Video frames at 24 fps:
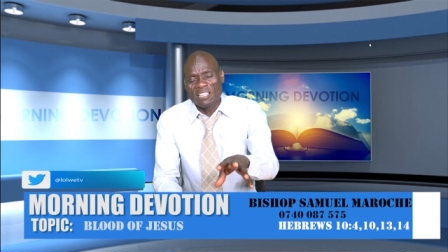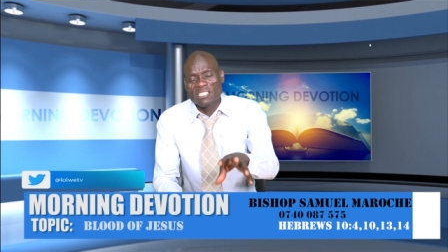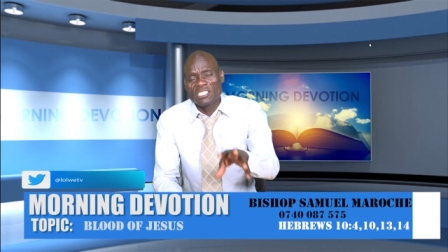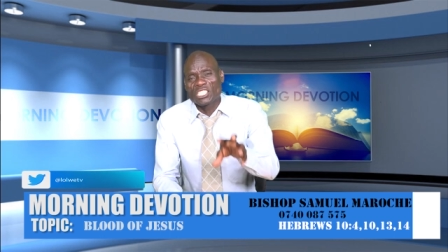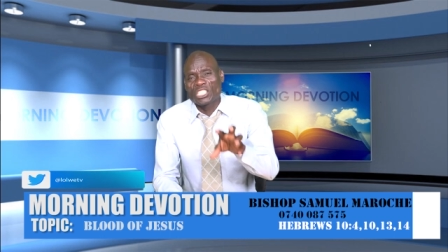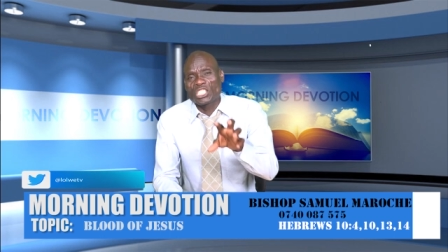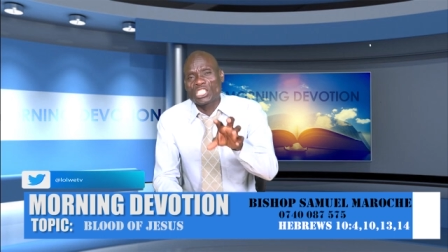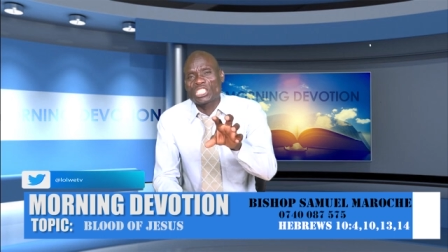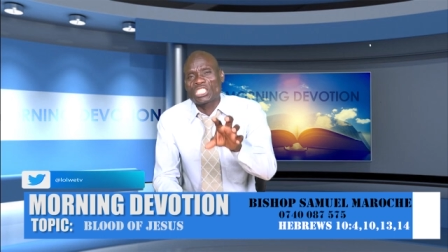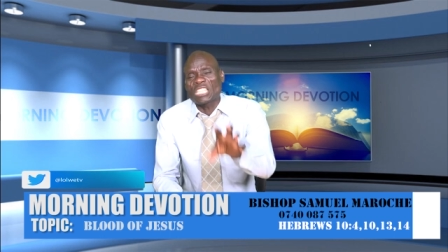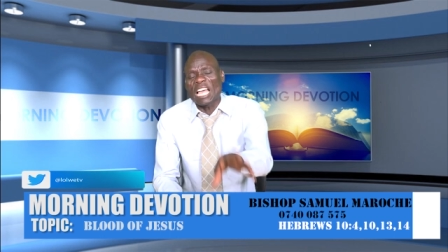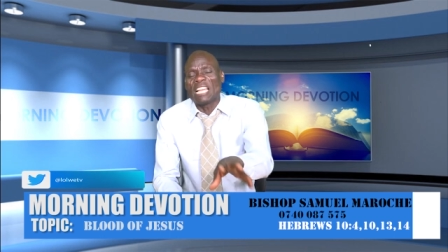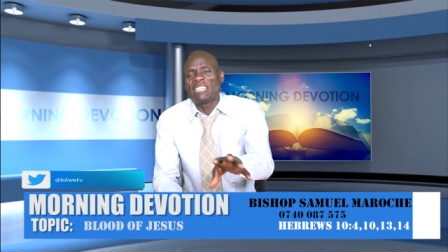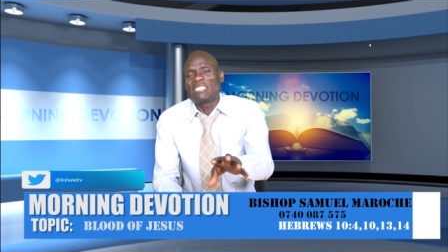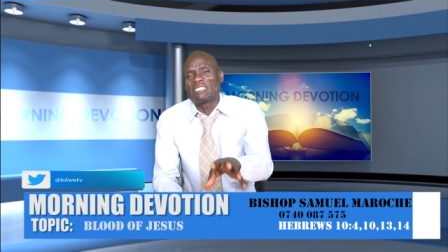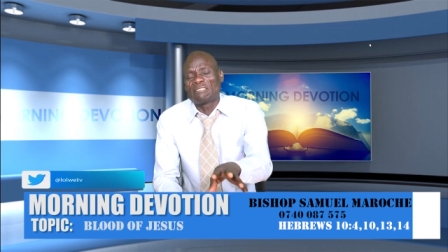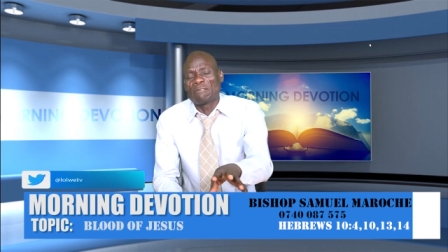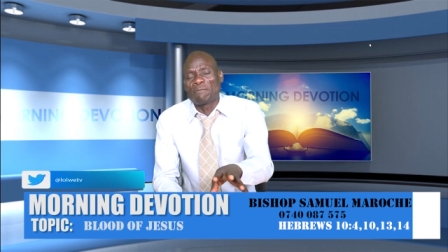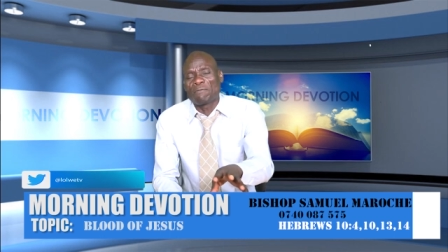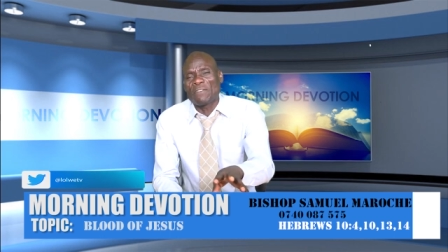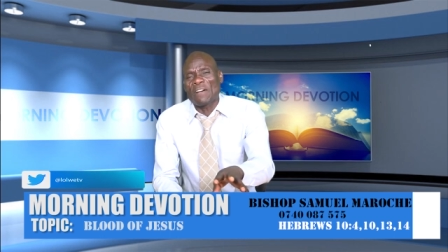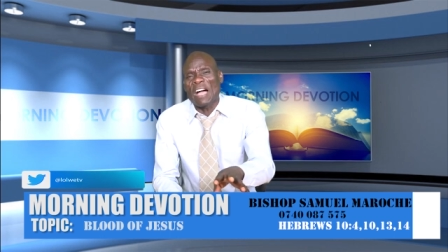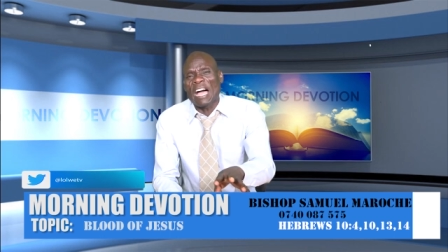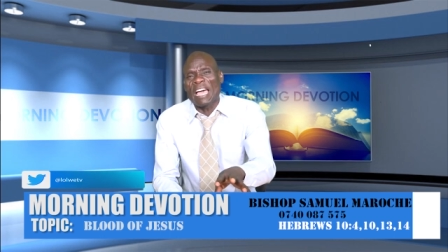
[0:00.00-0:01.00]

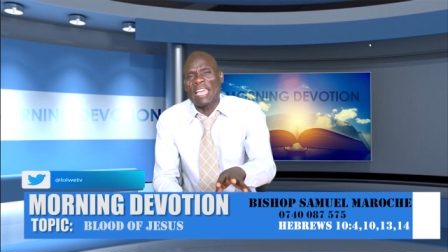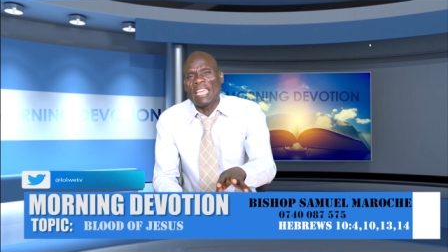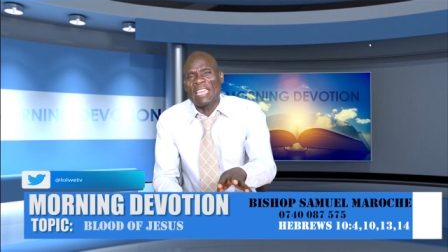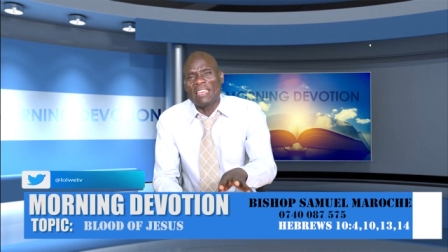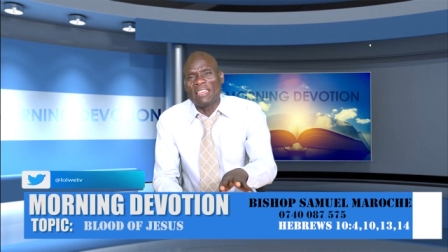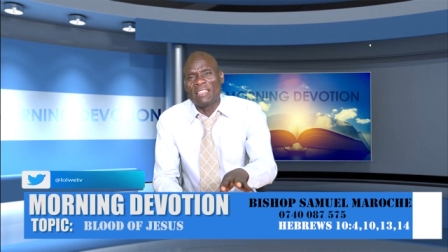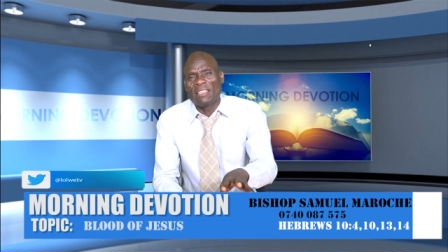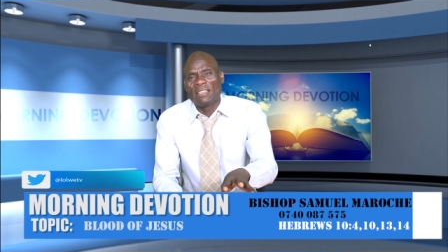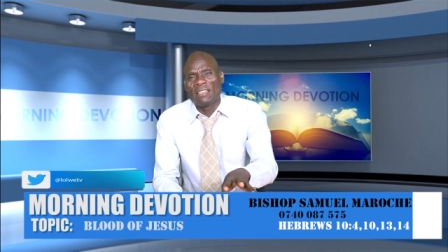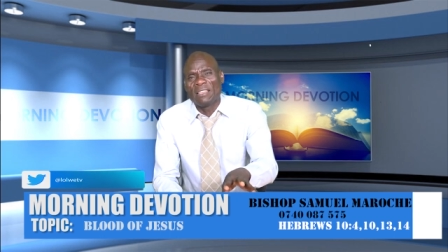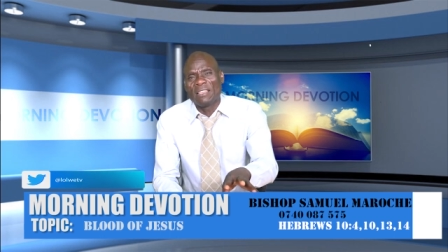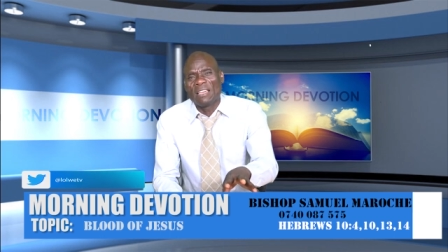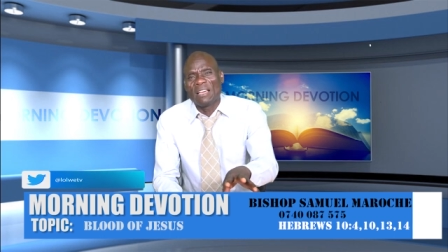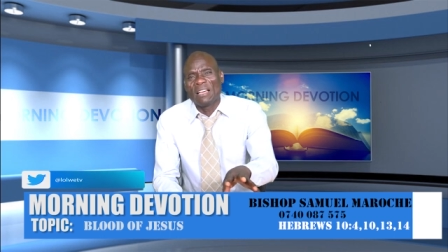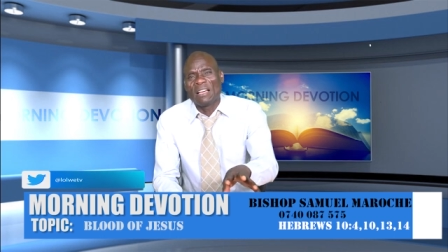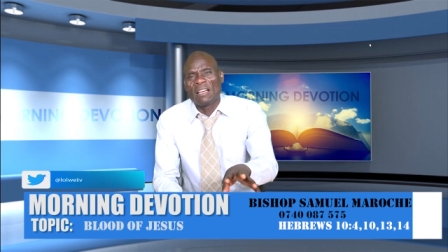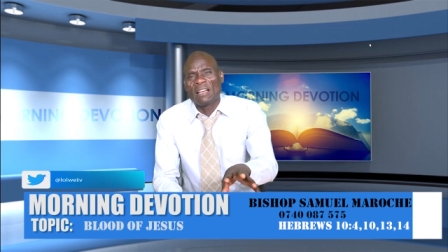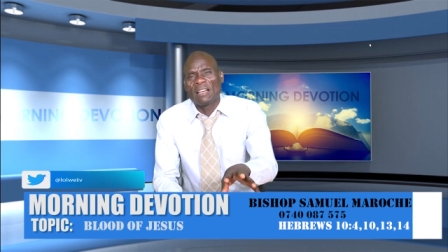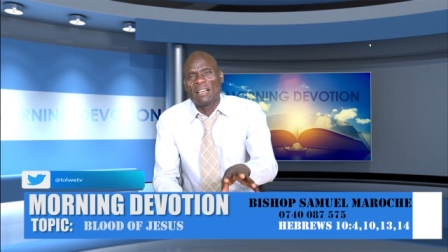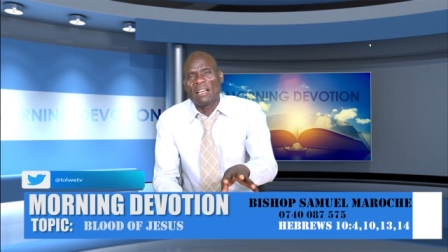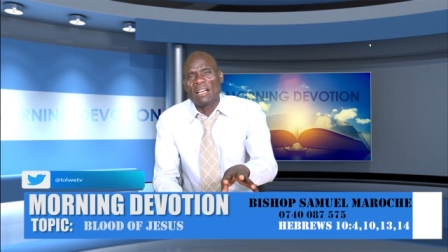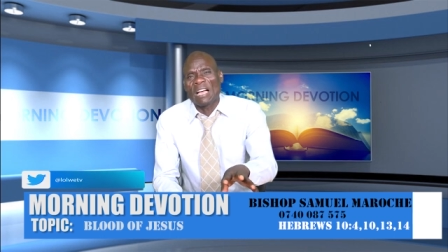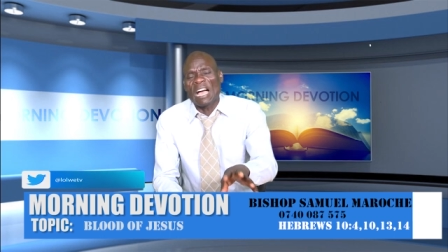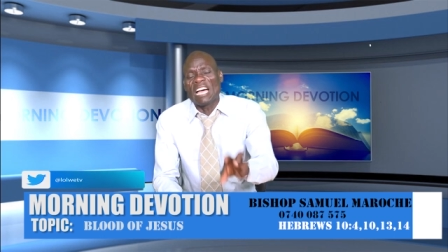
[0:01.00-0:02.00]
sanctified,
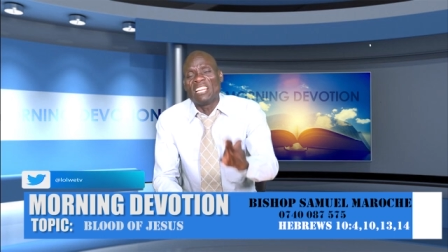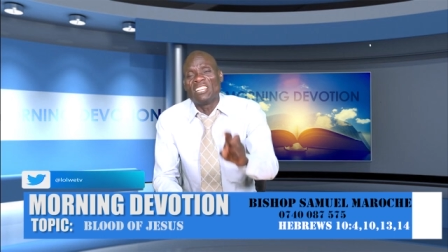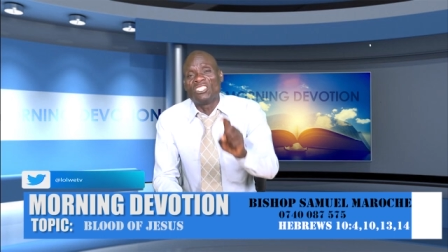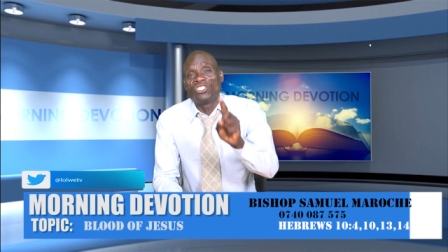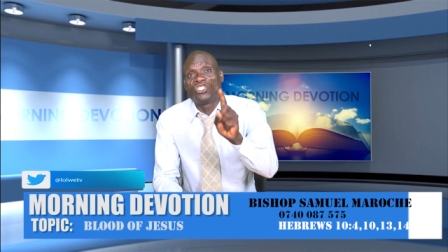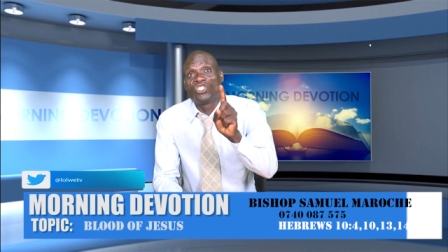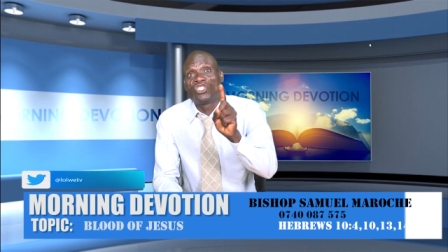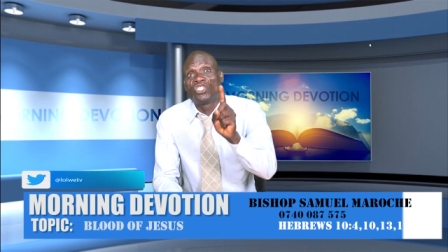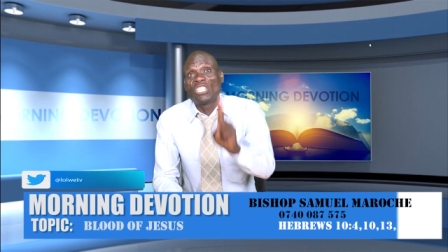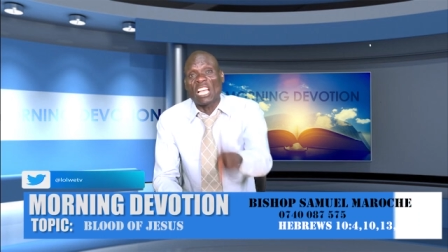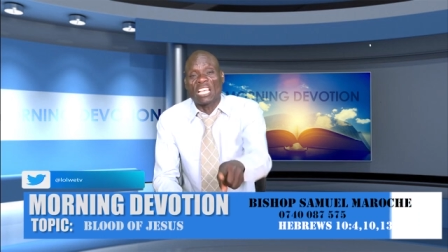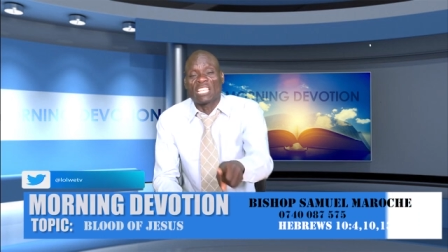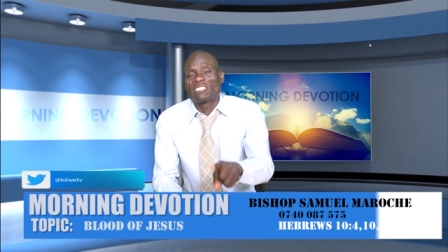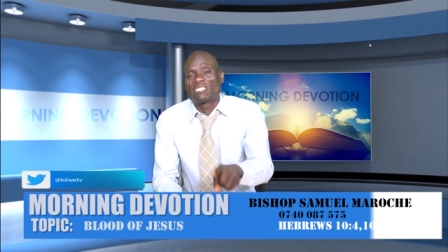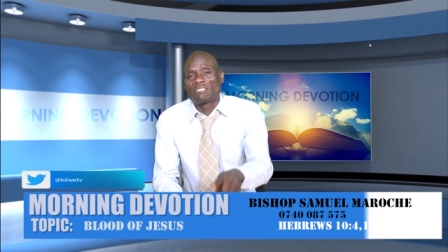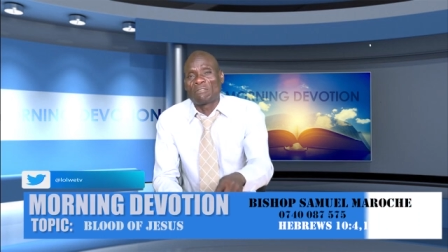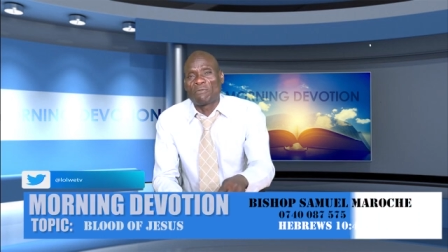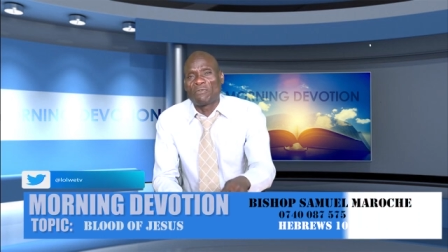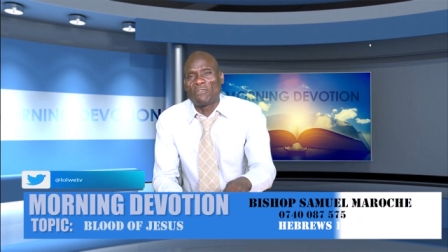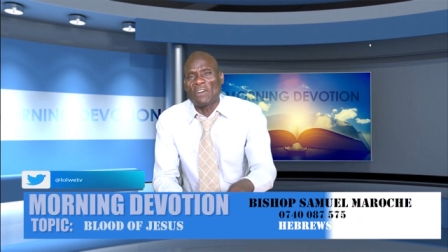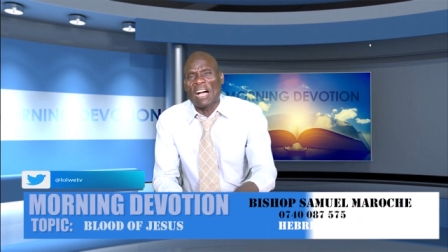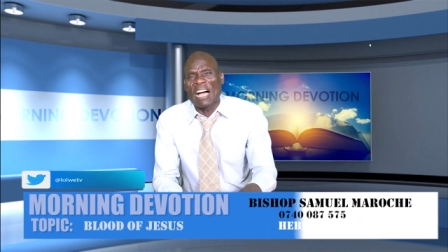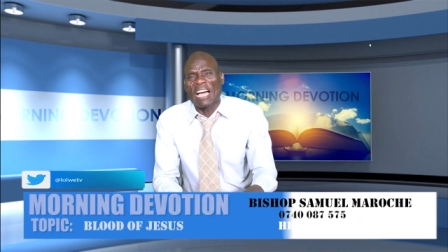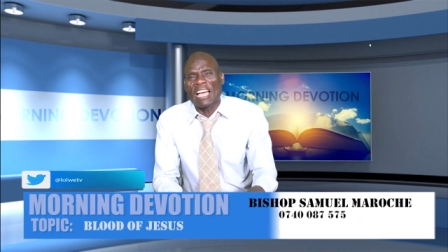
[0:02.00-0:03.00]
and
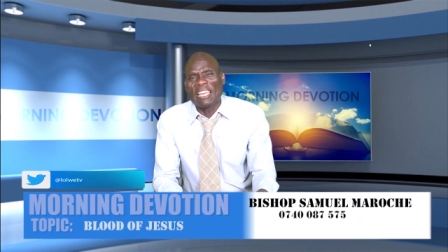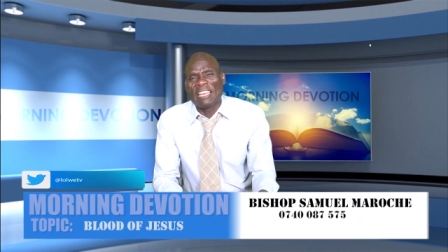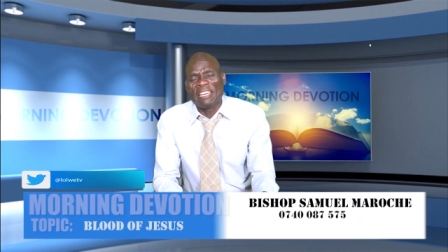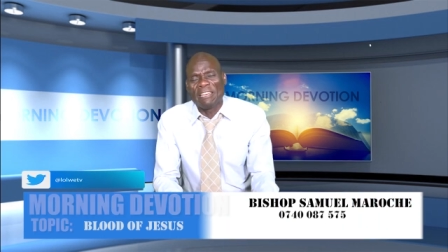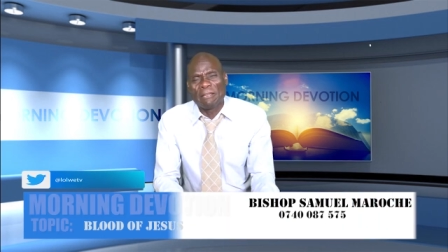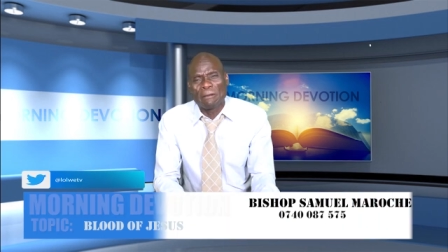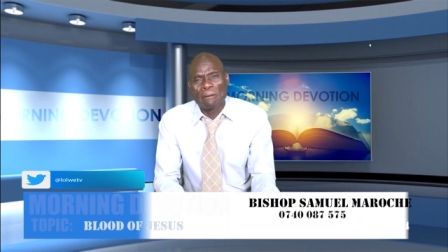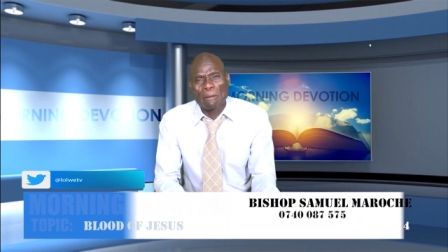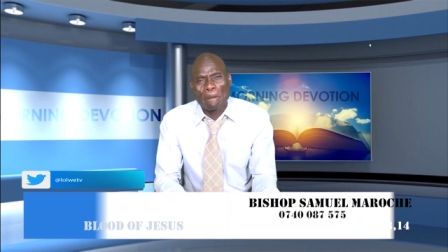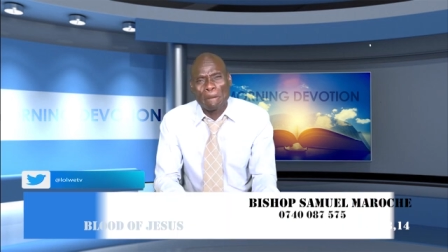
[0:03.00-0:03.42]
justified.